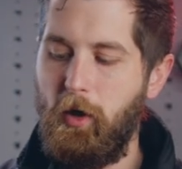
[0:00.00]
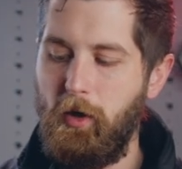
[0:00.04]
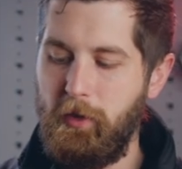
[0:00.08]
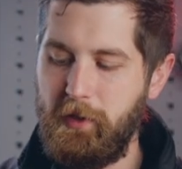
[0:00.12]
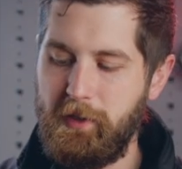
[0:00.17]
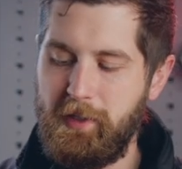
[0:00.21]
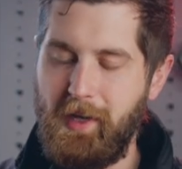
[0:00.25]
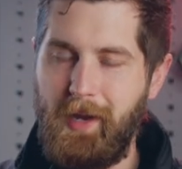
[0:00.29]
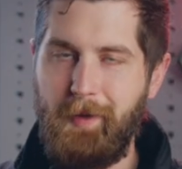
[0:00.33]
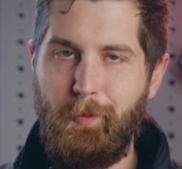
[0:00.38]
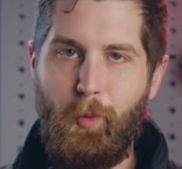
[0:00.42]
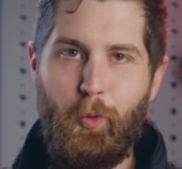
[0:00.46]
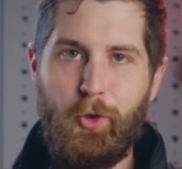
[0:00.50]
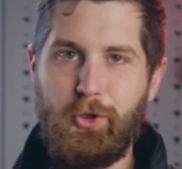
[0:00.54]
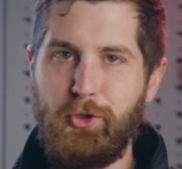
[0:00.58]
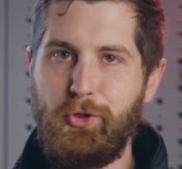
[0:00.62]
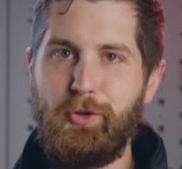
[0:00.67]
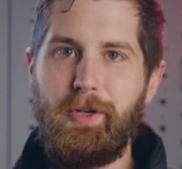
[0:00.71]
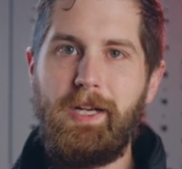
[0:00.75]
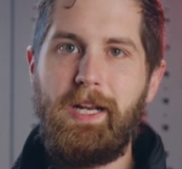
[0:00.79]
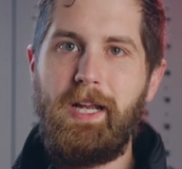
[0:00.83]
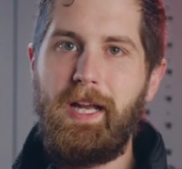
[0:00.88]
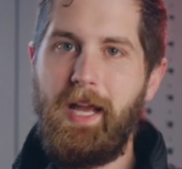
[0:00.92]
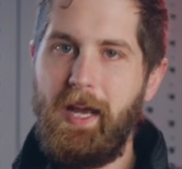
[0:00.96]
all the time or
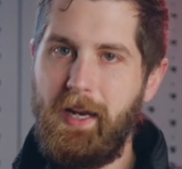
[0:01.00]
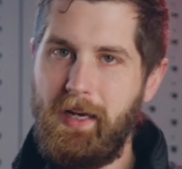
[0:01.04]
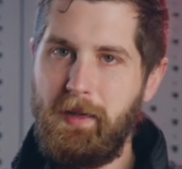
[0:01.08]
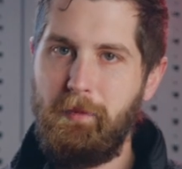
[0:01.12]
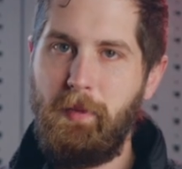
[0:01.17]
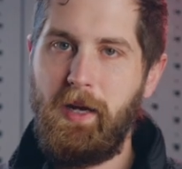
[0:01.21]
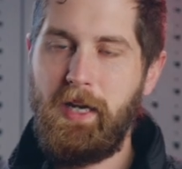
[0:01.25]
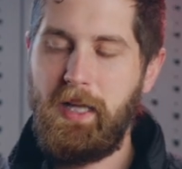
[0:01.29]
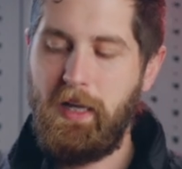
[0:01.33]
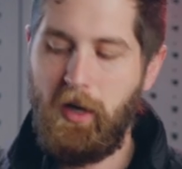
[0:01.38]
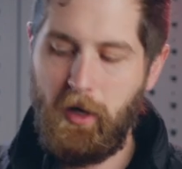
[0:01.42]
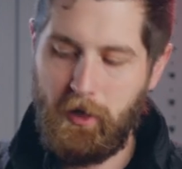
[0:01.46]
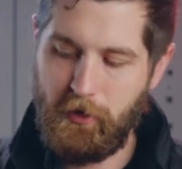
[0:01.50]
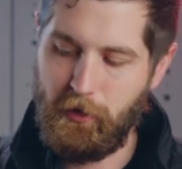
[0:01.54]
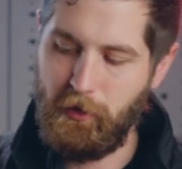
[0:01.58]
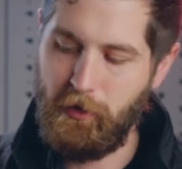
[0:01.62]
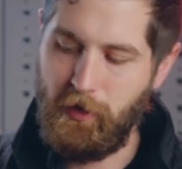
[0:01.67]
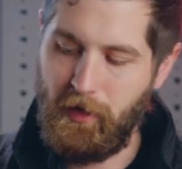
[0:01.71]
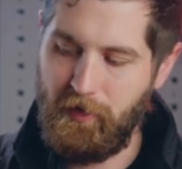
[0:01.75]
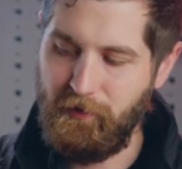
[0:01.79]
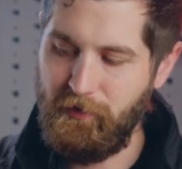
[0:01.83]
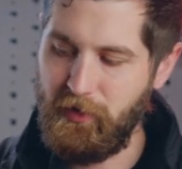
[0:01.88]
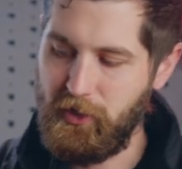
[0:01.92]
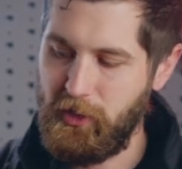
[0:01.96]
treating anybody under
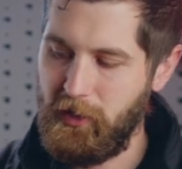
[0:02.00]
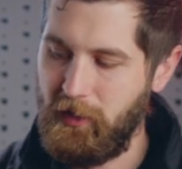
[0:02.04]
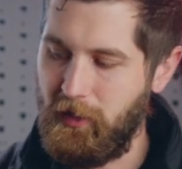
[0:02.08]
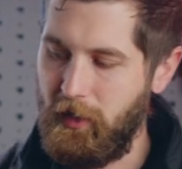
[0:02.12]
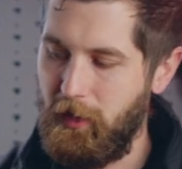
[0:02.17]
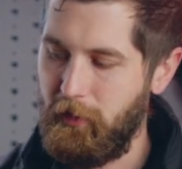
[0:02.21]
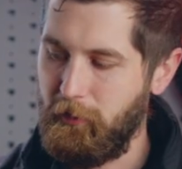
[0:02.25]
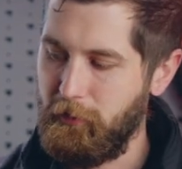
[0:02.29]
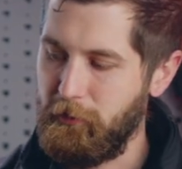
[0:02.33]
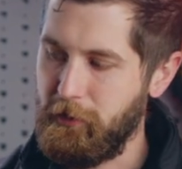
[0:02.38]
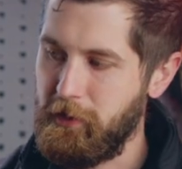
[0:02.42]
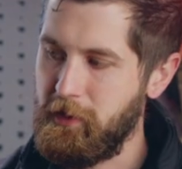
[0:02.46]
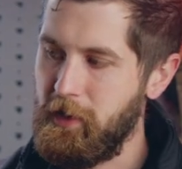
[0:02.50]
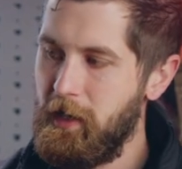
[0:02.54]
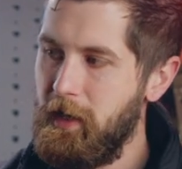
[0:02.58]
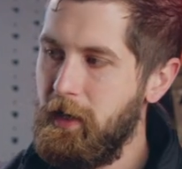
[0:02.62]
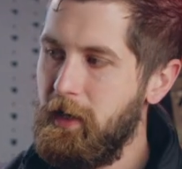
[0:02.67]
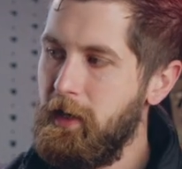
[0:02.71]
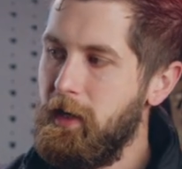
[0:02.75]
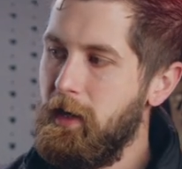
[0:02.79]
night vision goggles.